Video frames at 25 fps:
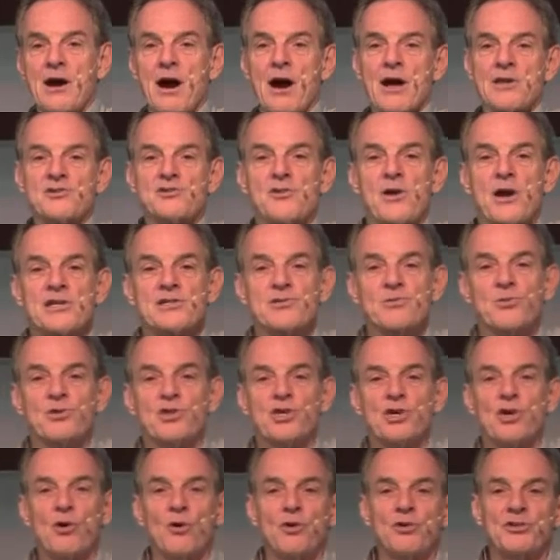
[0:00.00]
contrast with
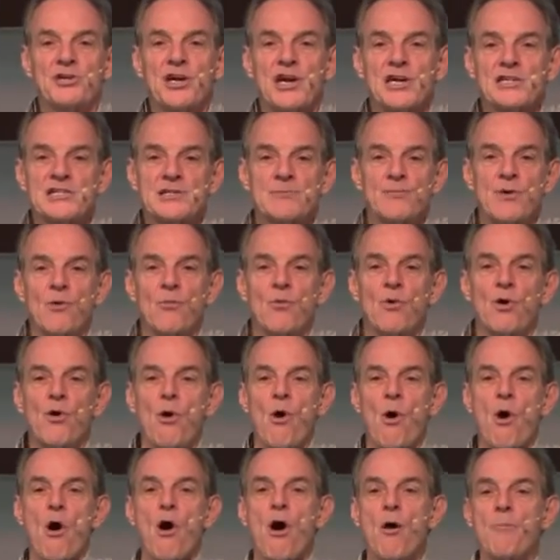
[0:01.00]
the Old Testament, where
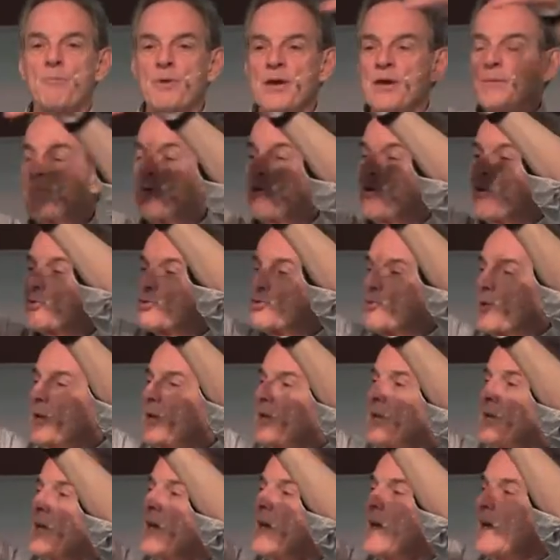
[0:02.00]
all people are
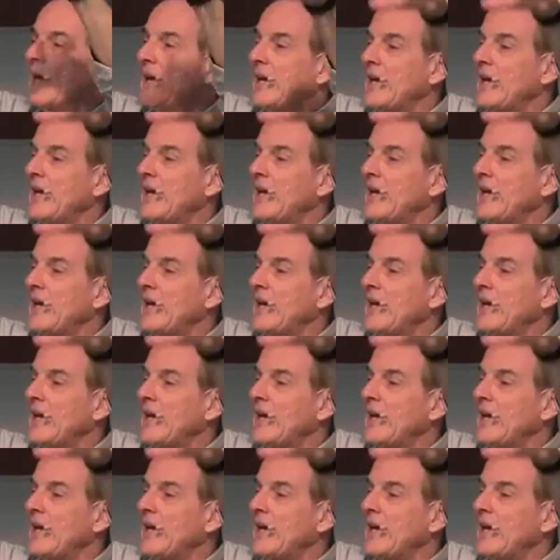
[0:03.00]
treated